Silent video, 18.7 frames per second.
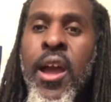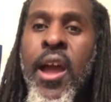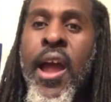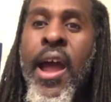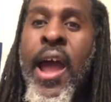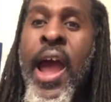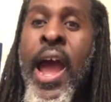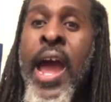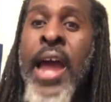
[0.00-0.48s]

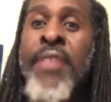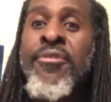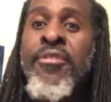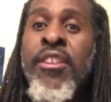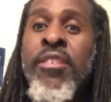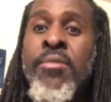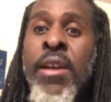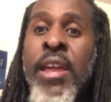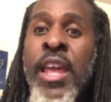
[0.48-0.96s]
I
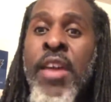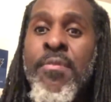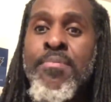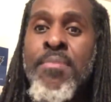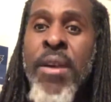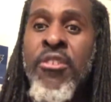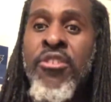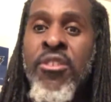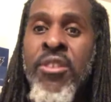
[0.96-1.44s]
think my
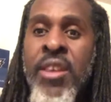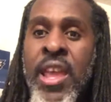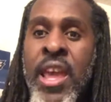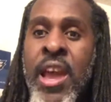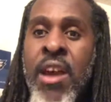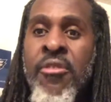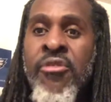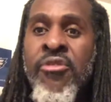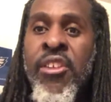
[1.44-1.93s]
information
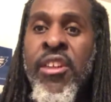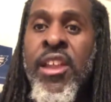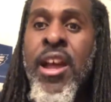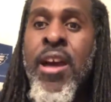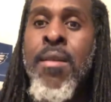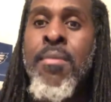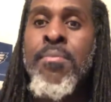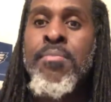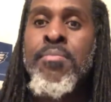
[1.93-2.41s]
now that
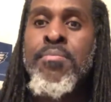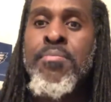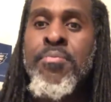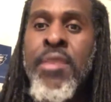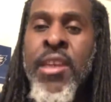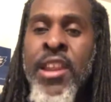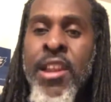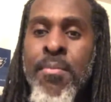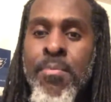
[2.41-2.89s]
I'm
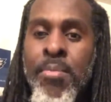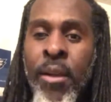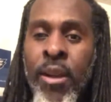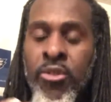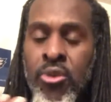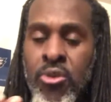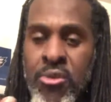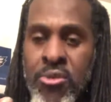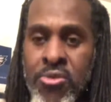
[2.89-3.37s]
that I'm bringing
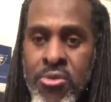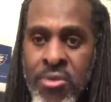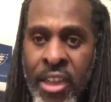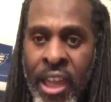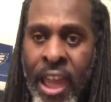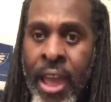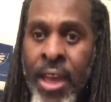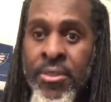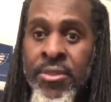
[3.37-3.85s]
to you
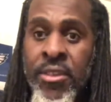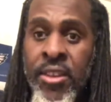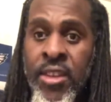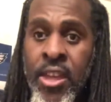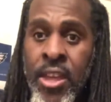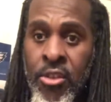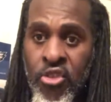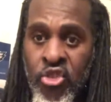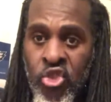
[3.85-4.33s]
guys
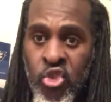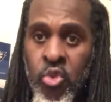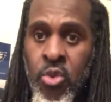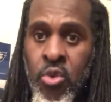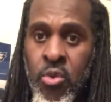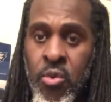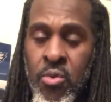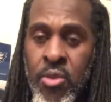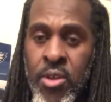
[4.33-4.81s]
is
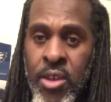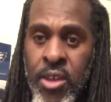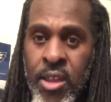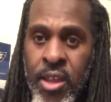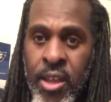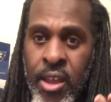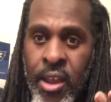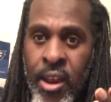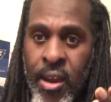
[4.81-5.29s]
true.
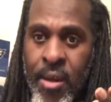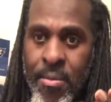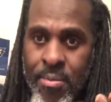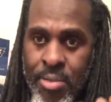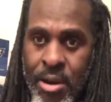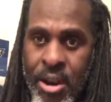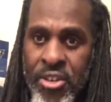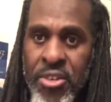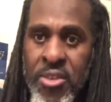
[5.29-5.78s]

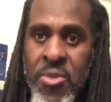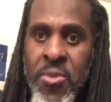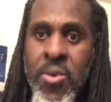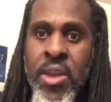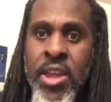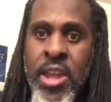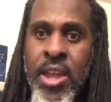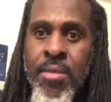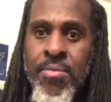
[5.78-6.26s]
Brandon
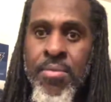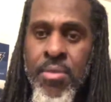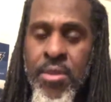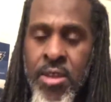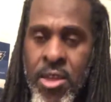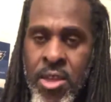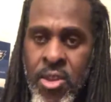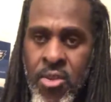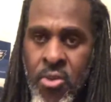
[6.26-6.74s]
Graham
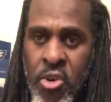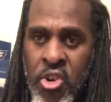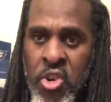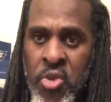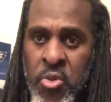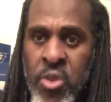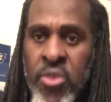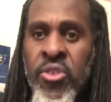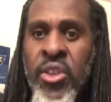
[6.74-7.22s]
is going to
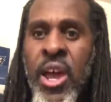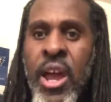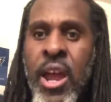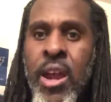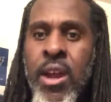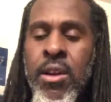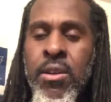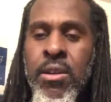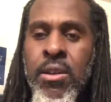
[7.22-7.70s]

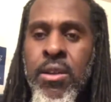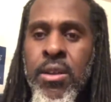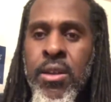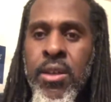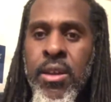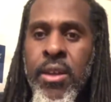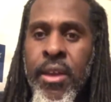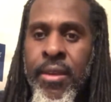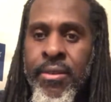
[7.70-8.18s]
retire
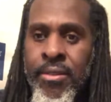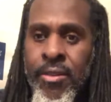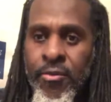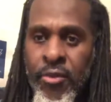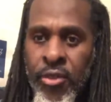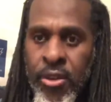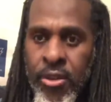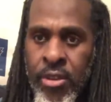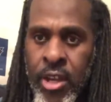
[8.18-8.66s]
as a
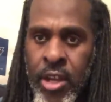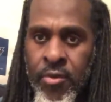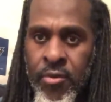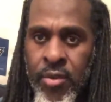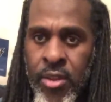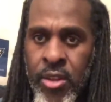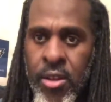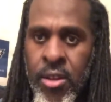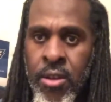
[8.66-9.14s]

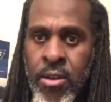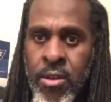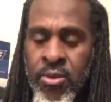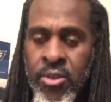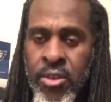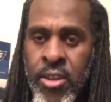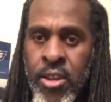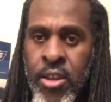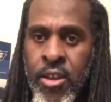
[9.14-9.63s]
Philadelphia
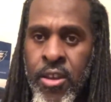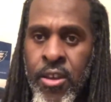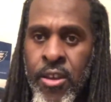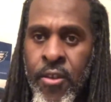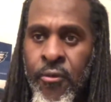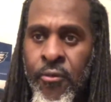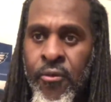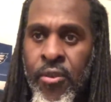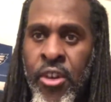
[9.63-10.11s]
Eagles
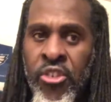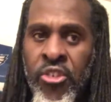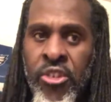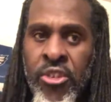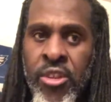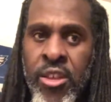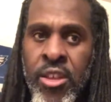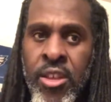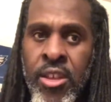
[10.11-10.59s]

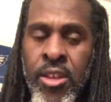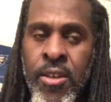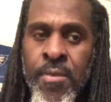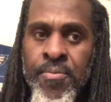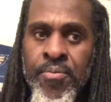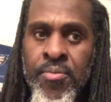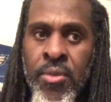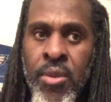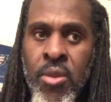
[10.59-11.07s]
officially
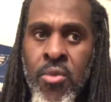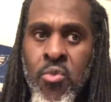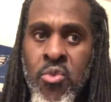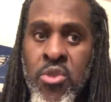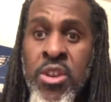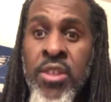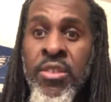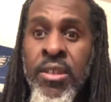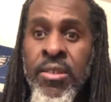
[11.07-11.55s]

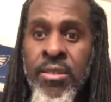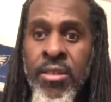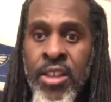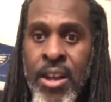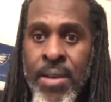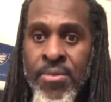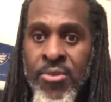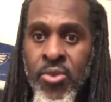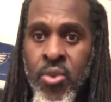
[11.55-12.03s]
when the season
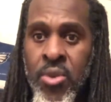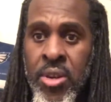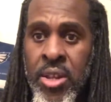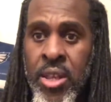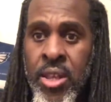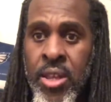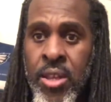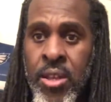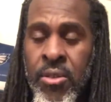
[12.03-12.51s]
comes to an
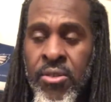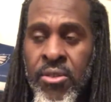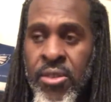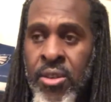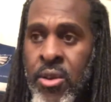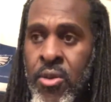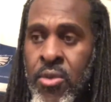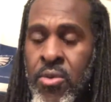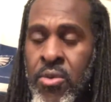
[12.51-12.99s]
end.
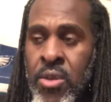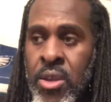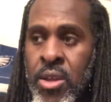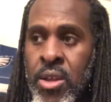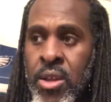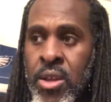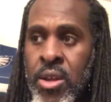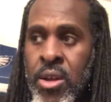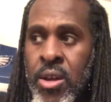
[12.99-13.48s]
So,
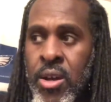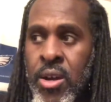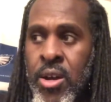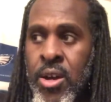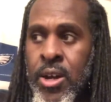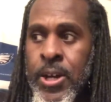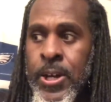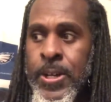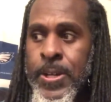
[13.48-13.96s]

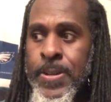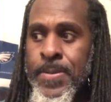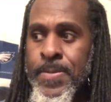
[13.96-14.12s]
uh,